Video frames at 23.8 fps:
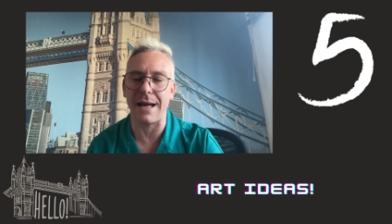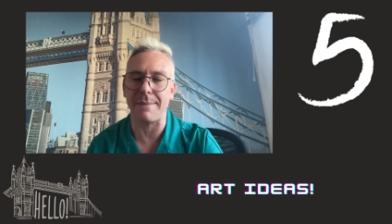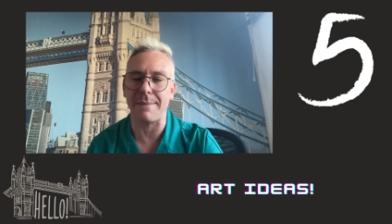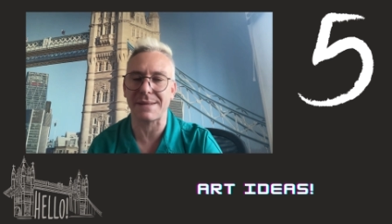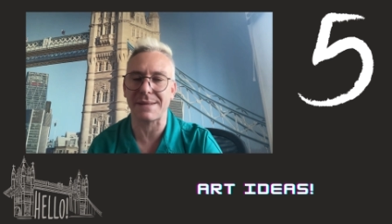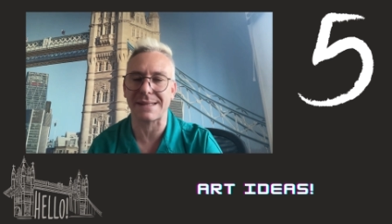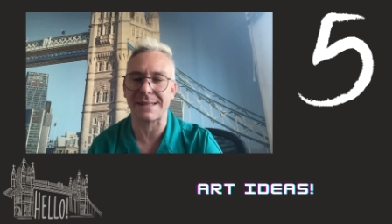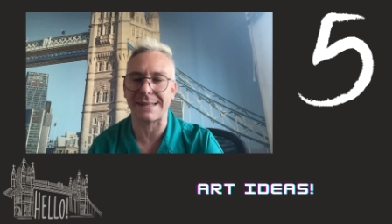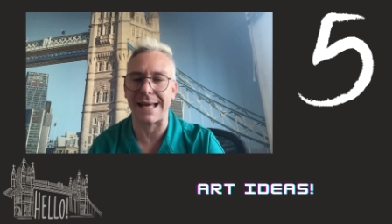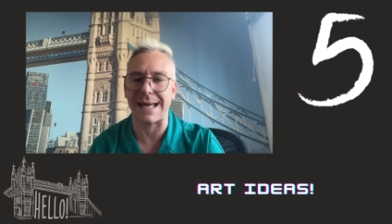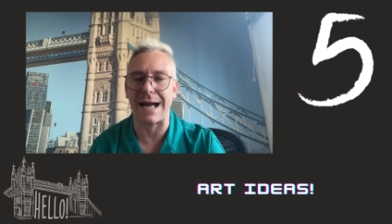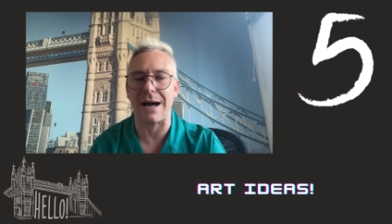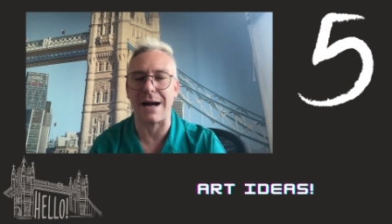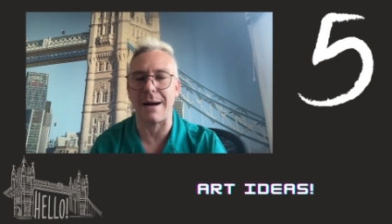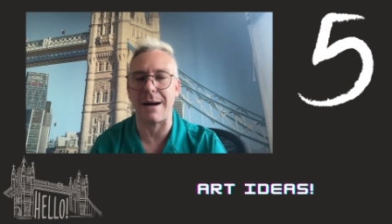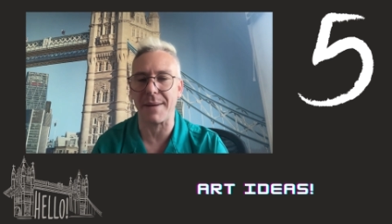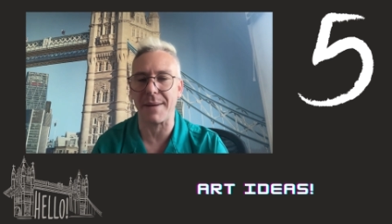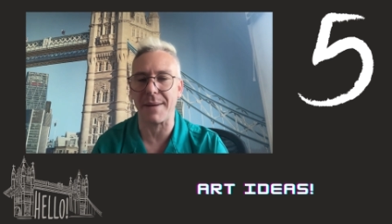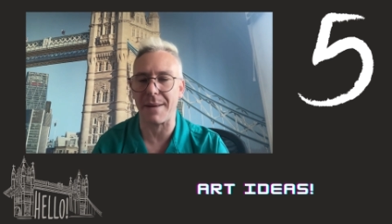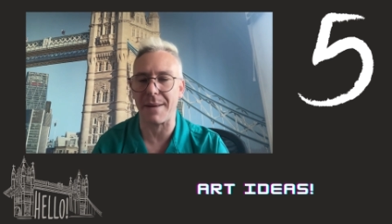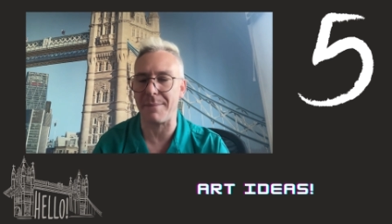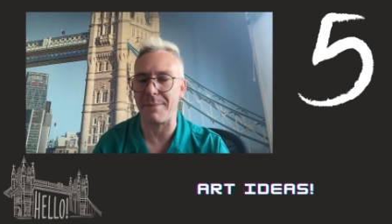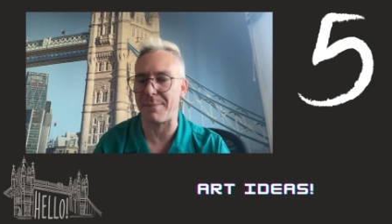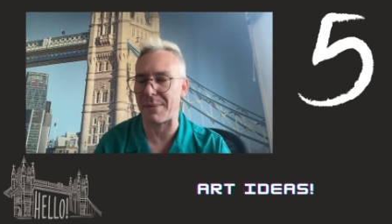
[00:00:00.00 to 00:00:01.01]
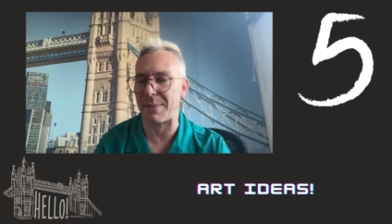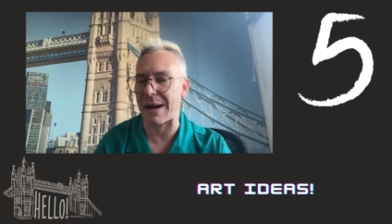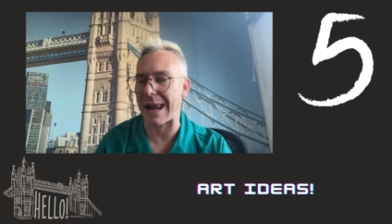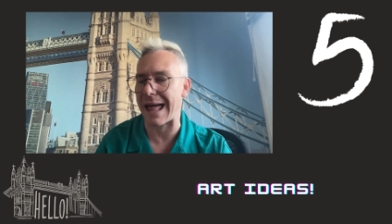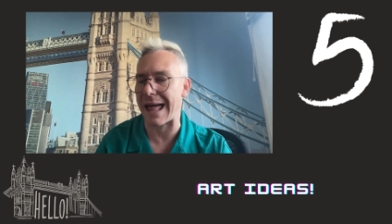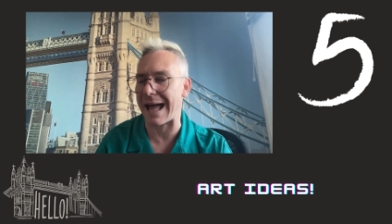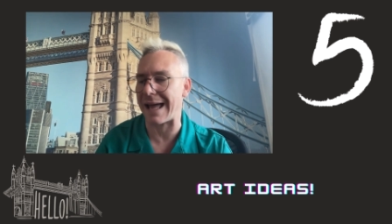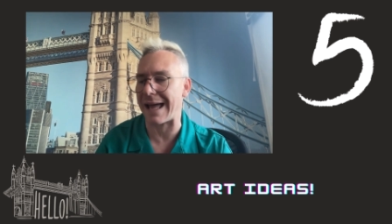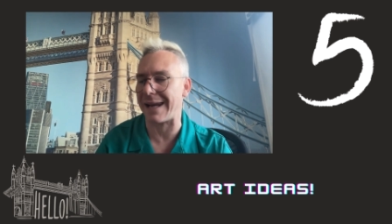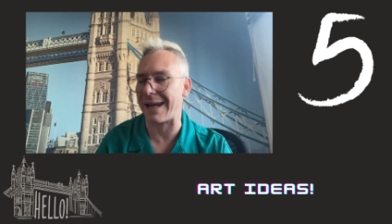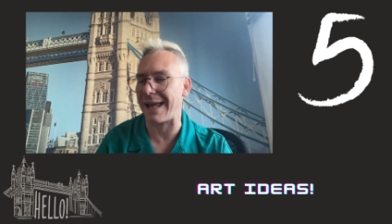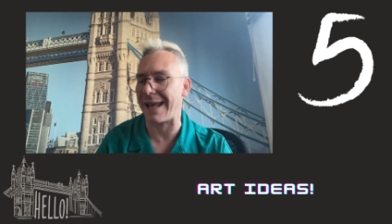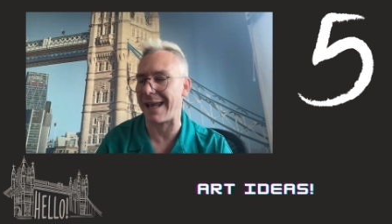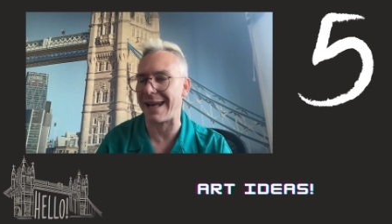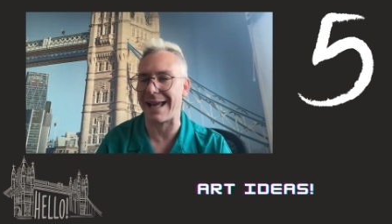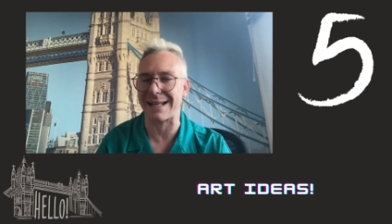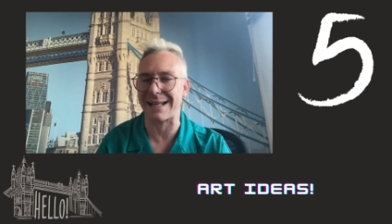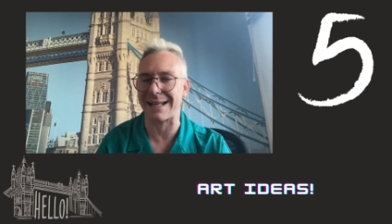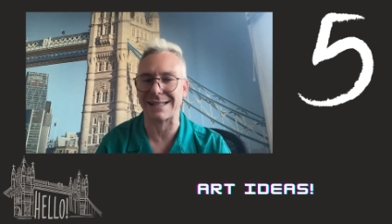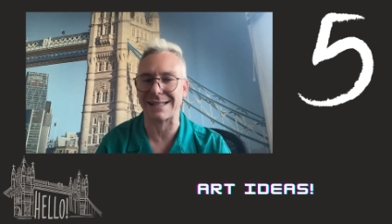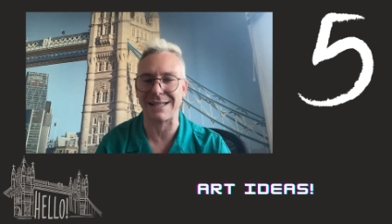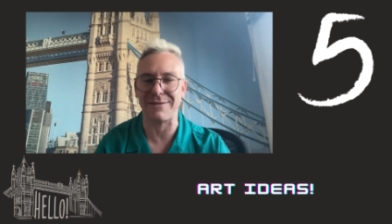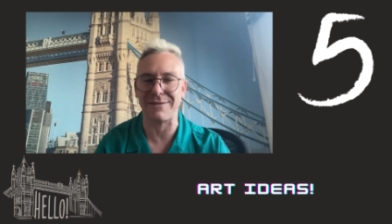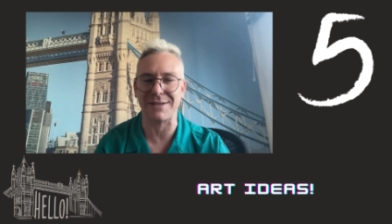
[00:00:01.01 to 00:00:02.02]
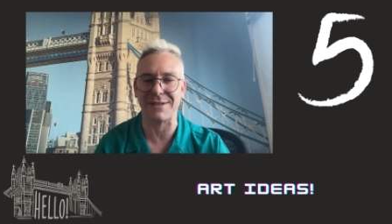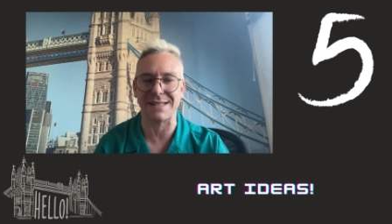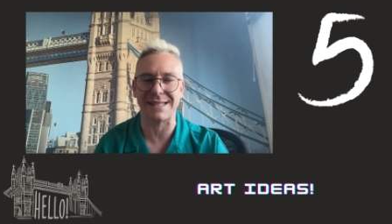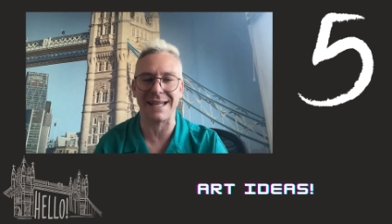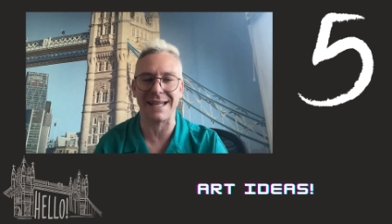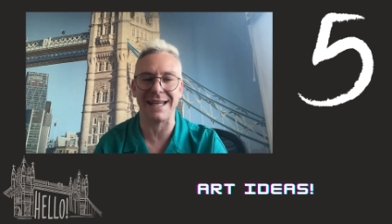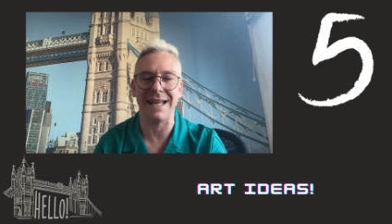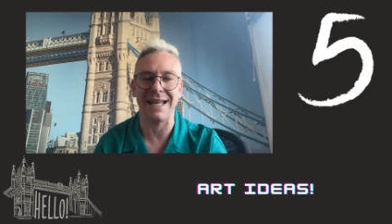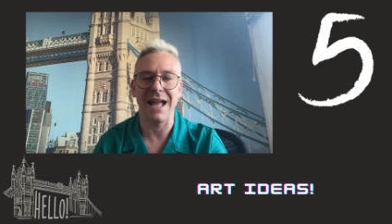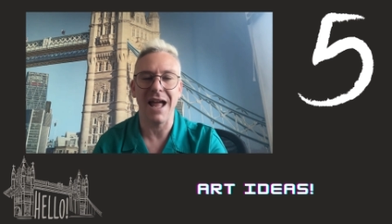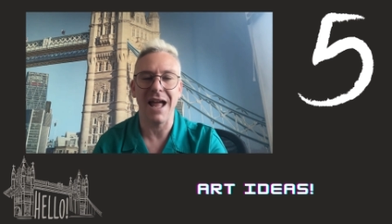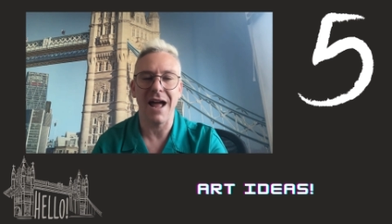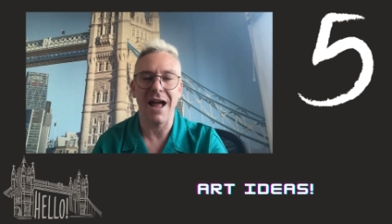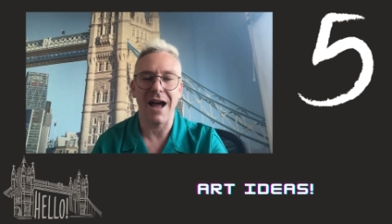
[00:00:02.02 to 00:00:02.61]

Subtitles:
set up and plan an activity